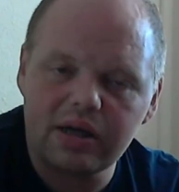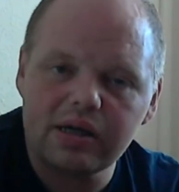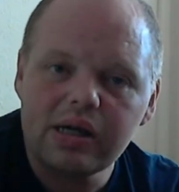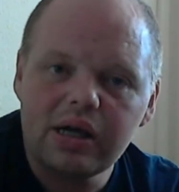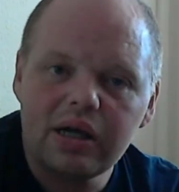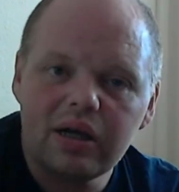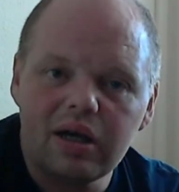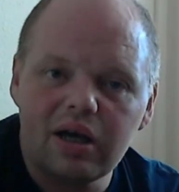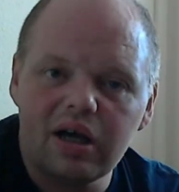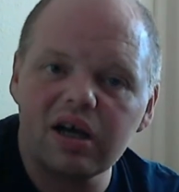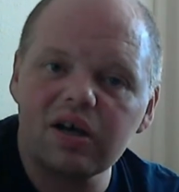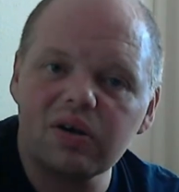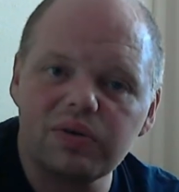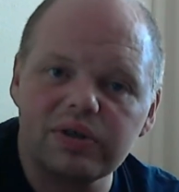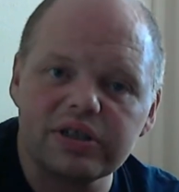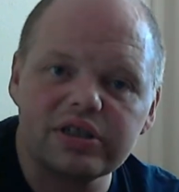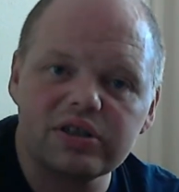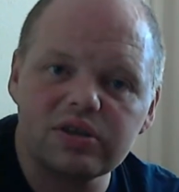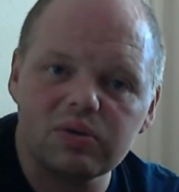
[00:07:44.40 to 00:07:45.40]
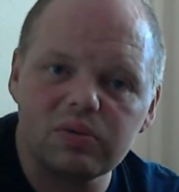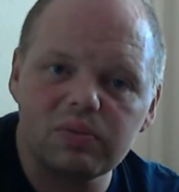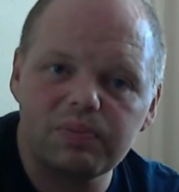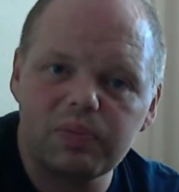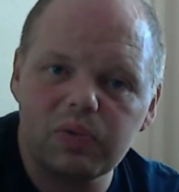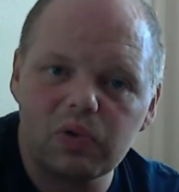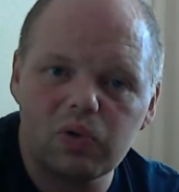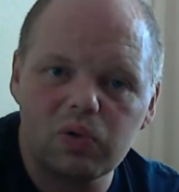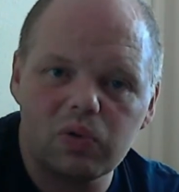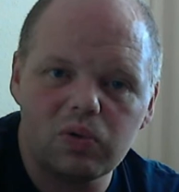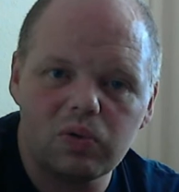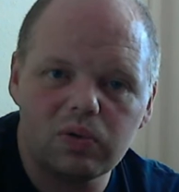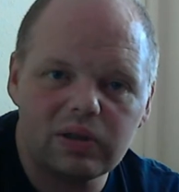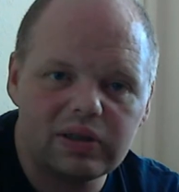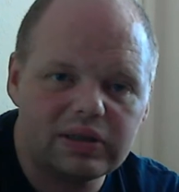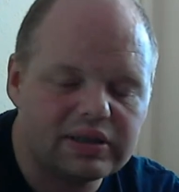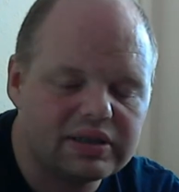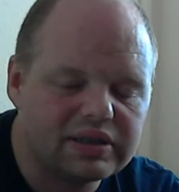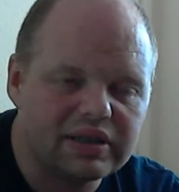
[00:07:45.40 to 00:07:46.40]
a crystal ball and
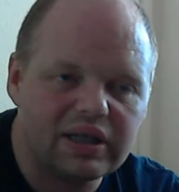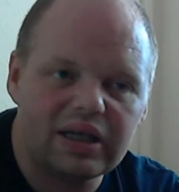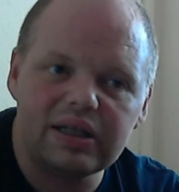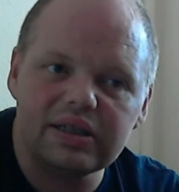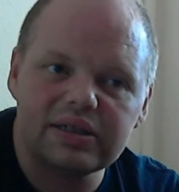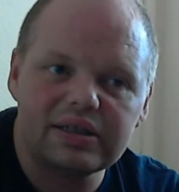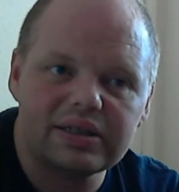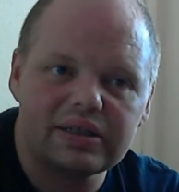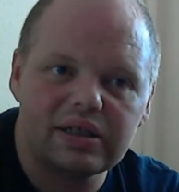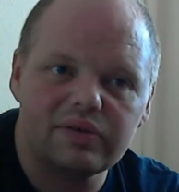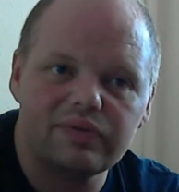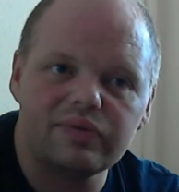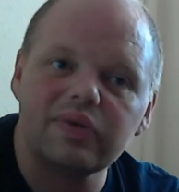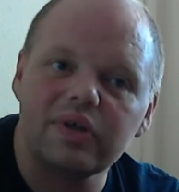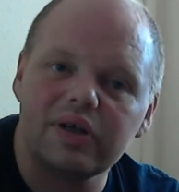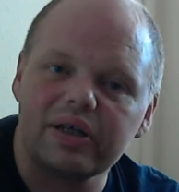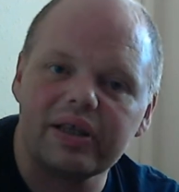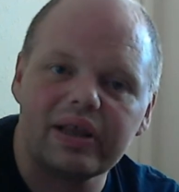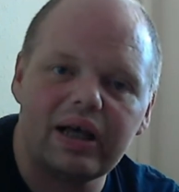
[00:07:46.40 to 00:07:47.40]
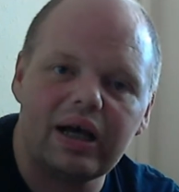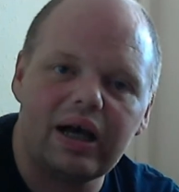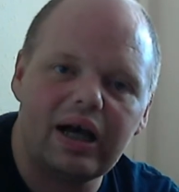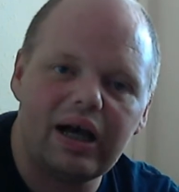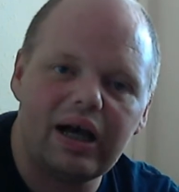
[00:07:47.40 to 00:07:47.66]
stuff like that.